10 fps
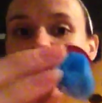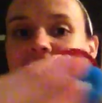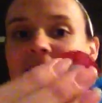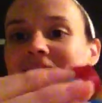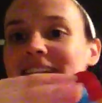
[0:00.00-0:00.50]

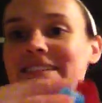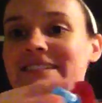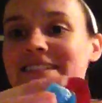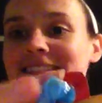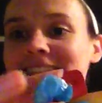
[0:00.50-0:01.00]
And then
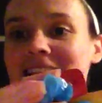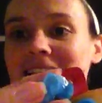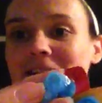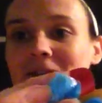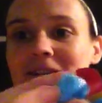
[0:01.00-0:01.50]
here's the
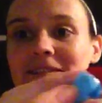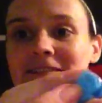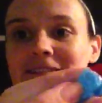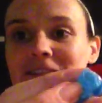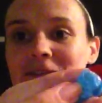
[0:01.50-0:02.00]
second one.
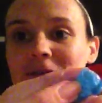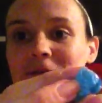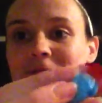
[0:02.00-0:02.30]
2.